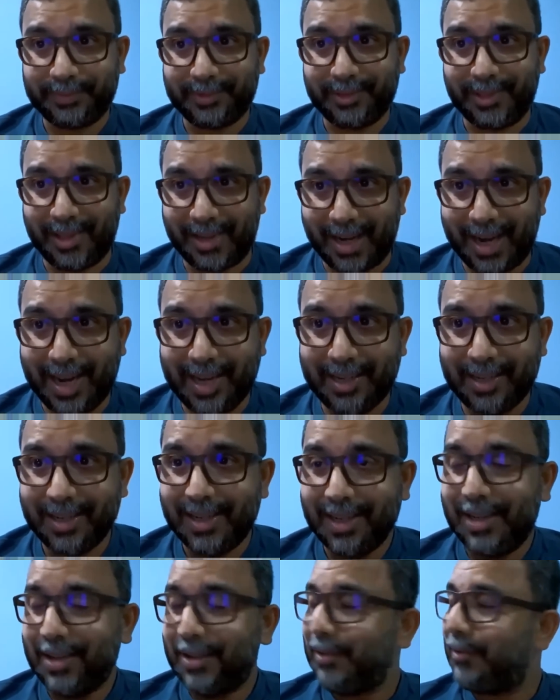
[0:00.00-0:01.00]
all right,
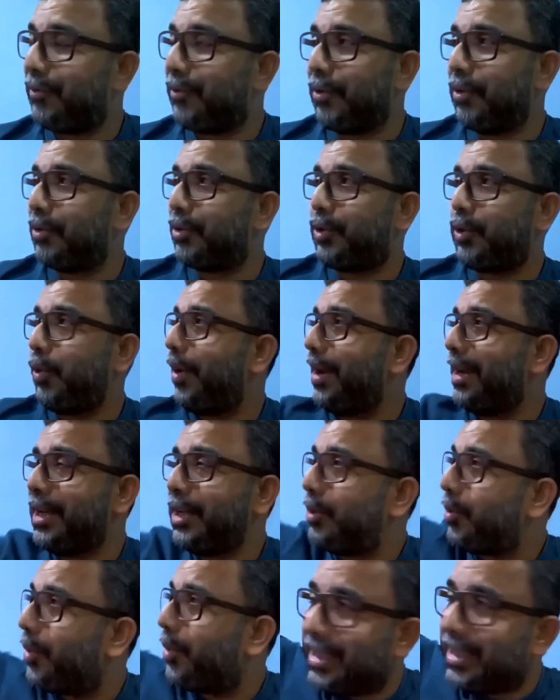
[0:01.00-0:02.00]
for
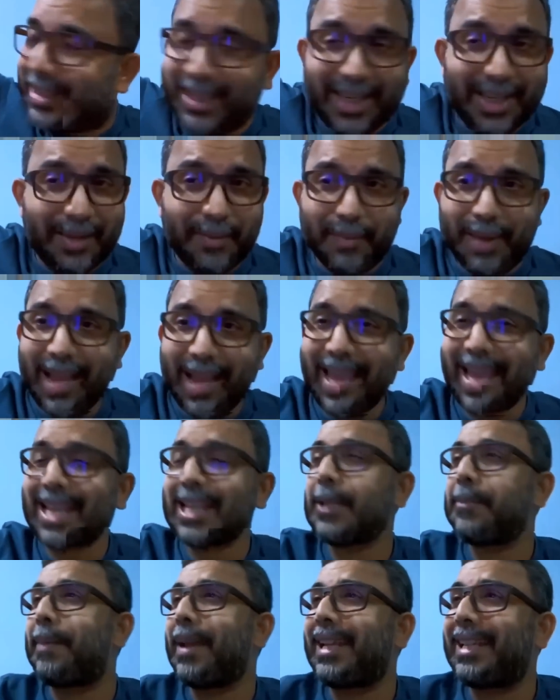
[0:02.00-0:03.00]
2023. My
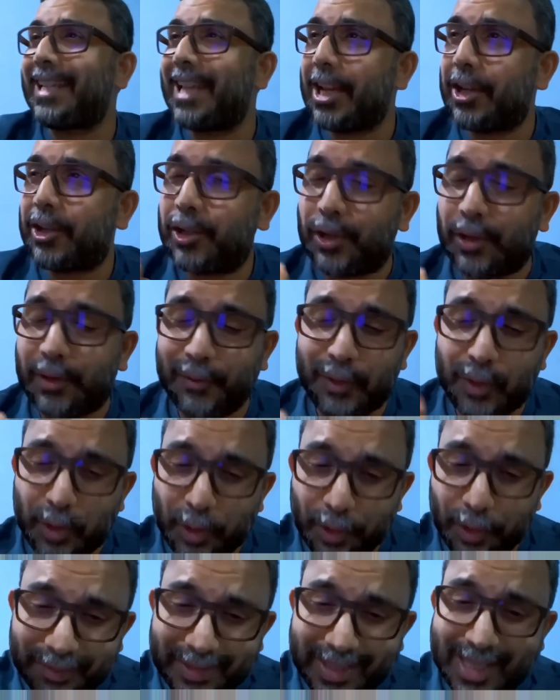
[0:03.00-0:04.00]
expectation of you
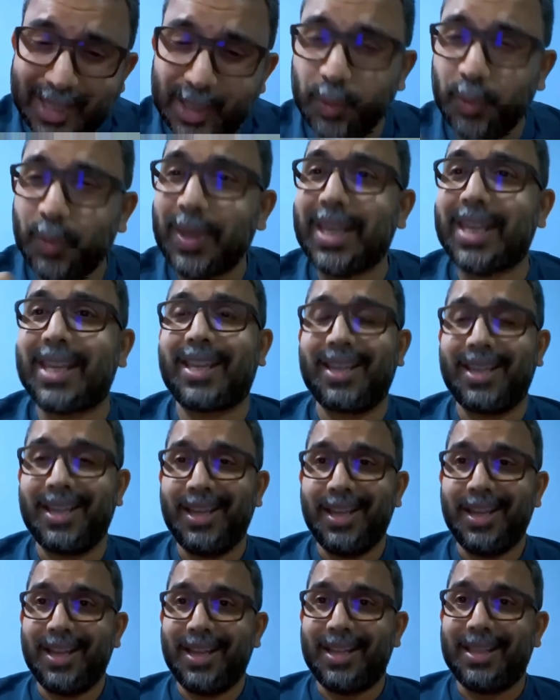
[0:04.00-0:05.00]
of this week,
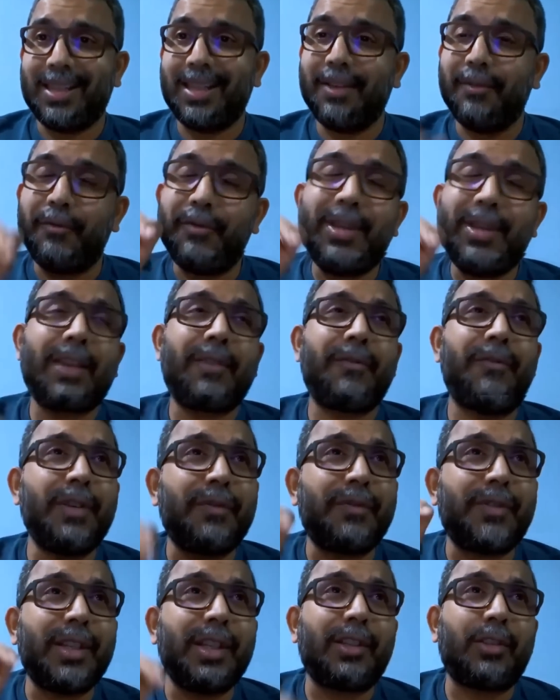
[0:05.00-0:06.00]
the week
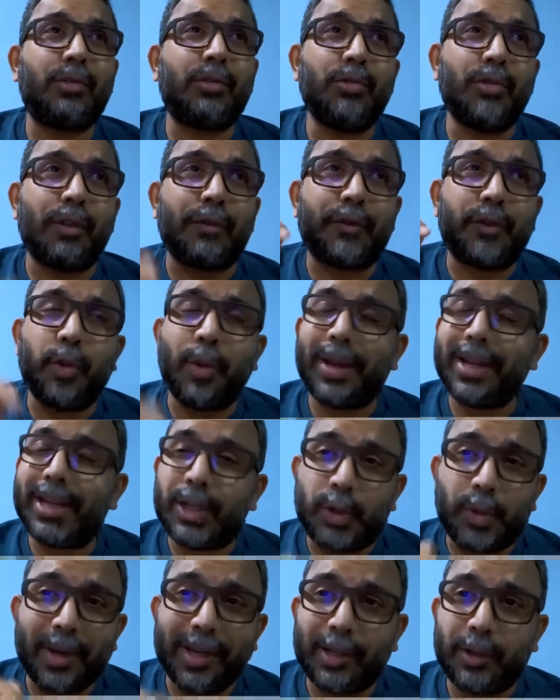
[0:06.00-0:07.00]
52 of
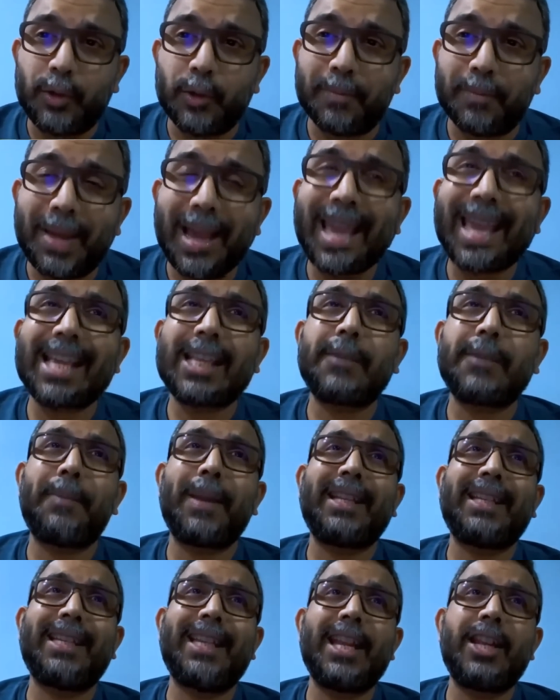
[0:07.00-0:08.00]
2022. My
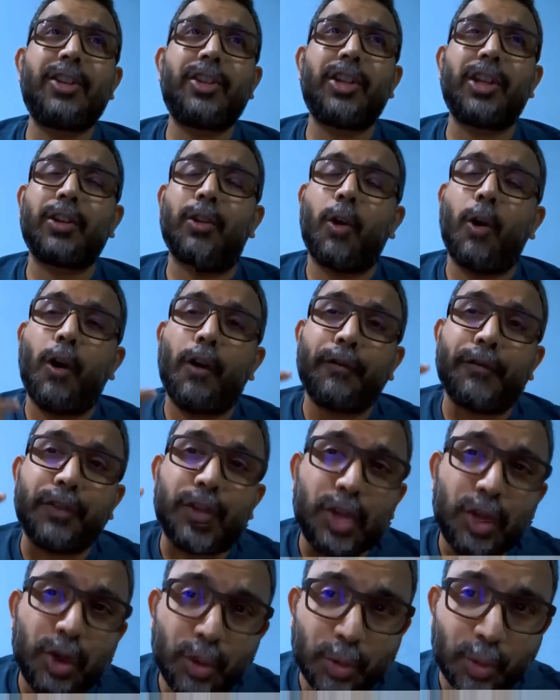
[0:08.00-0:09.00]
expectation of
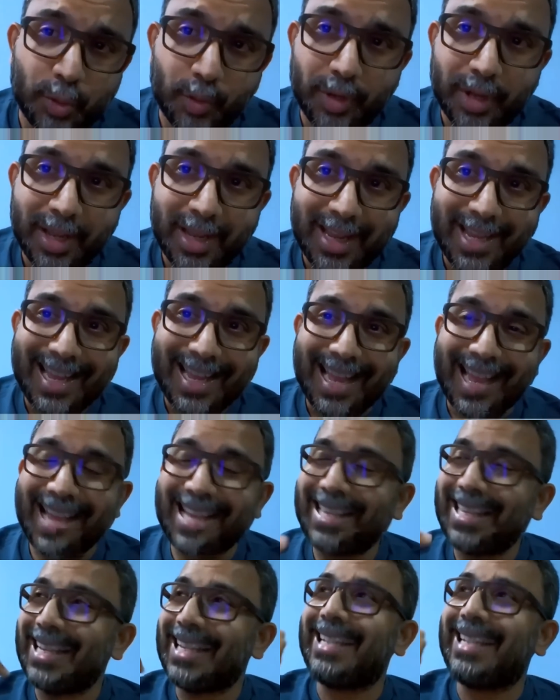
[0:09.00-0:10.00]
you
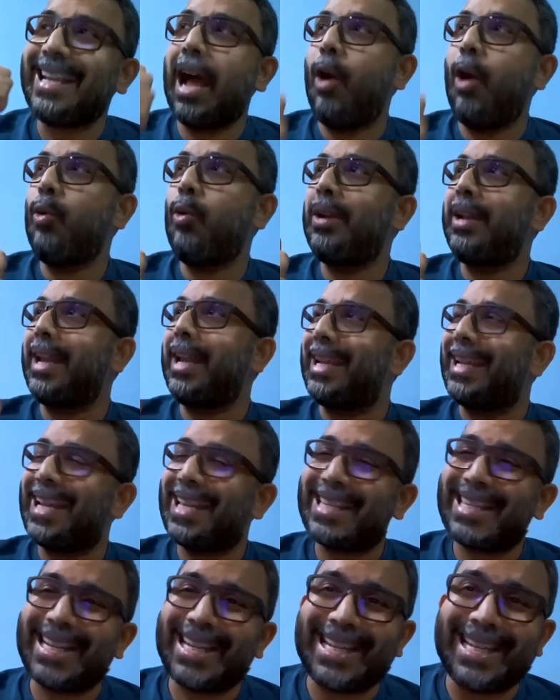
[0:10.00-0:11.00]
as a downline,
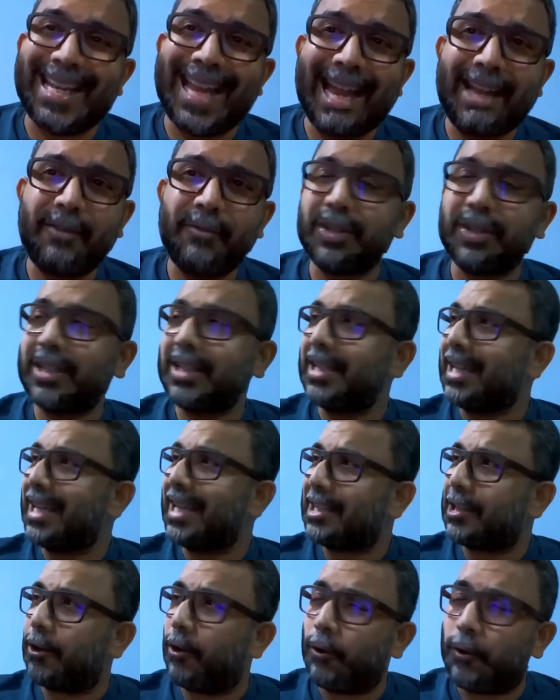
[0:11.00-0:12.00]
as a networker,
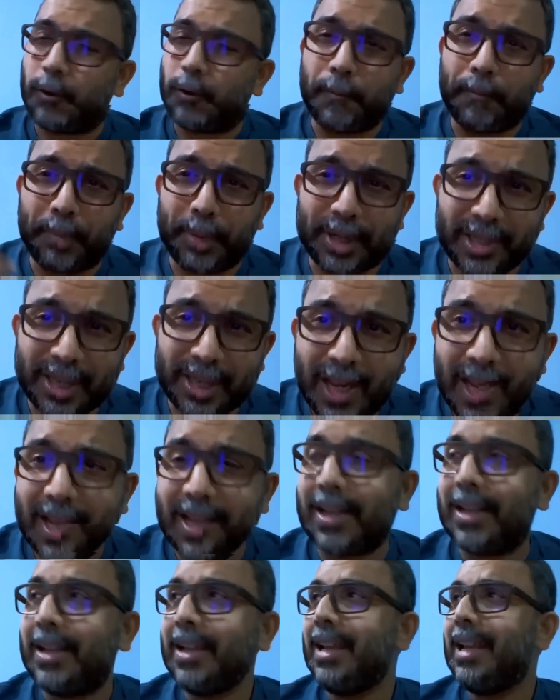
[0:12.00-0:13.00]
as an
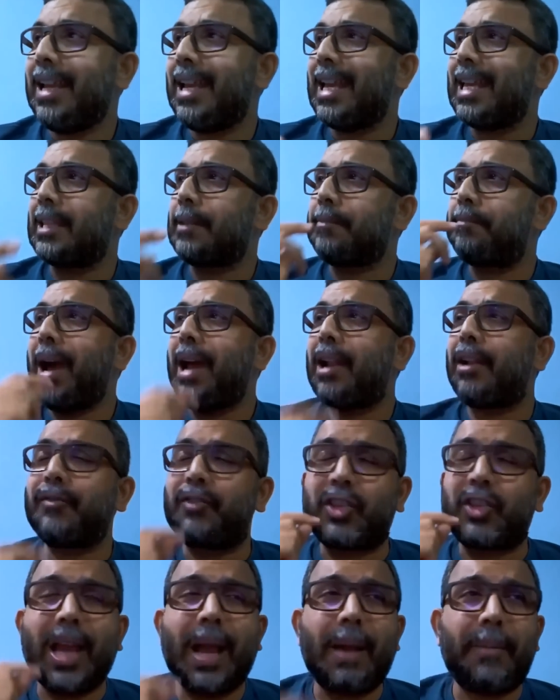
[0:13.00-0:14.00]
entrepreneur, as part
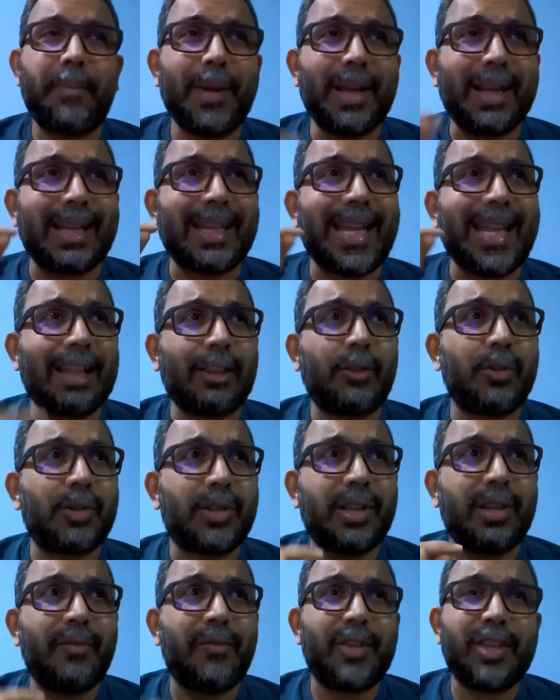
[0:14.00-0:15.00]
of Japa and Dato
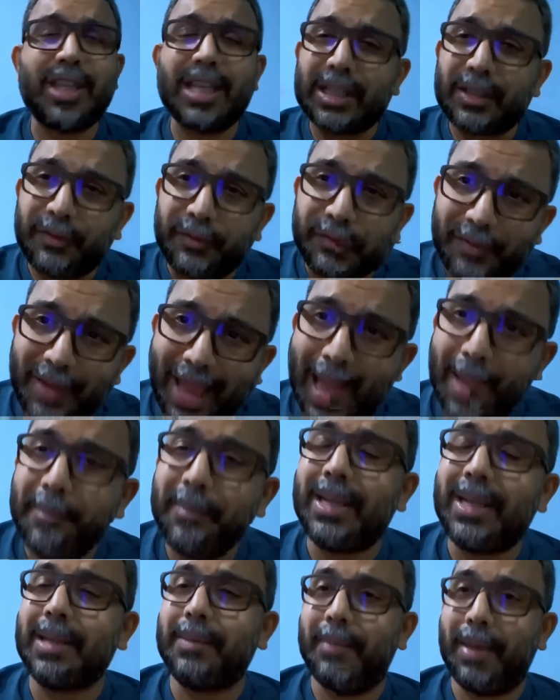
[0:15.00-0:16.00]
Sri Vijay's
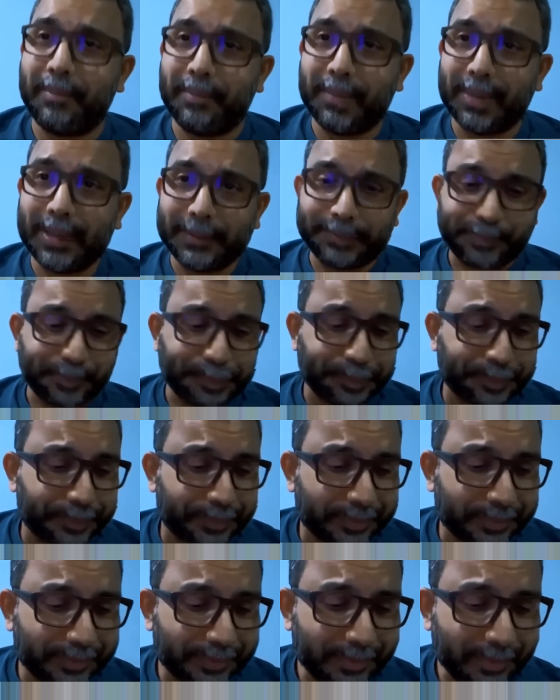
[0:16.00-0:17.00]
family member,
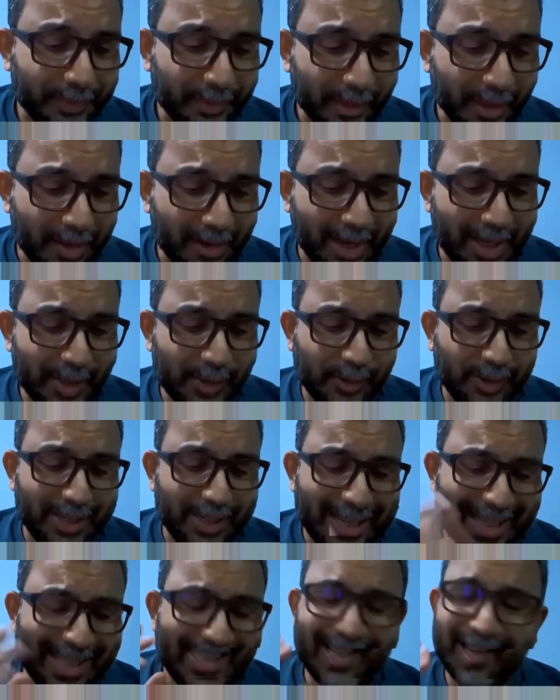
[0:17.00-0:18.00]
all right? So
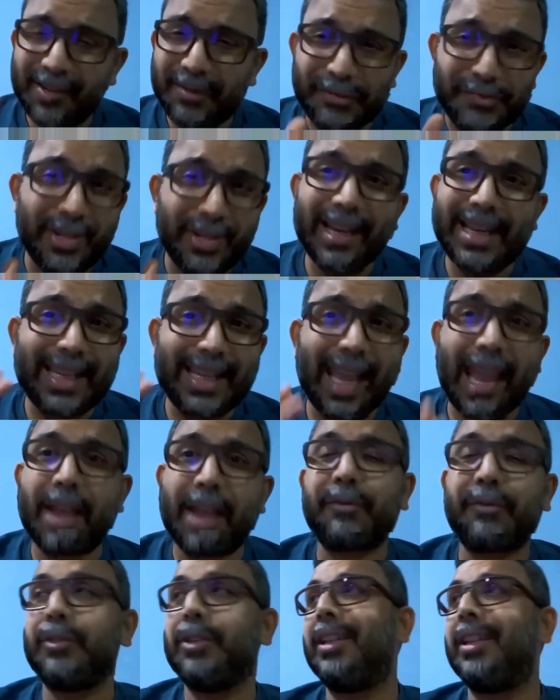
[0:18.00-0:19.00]
listen very
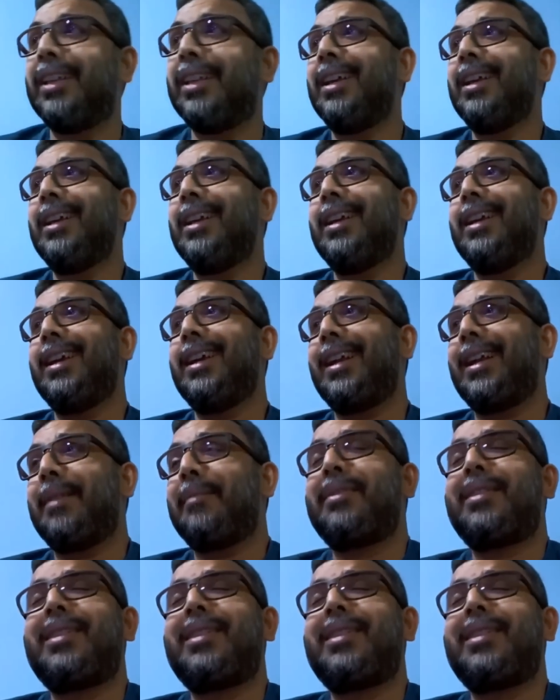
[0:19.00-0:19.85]
carefully. And I'm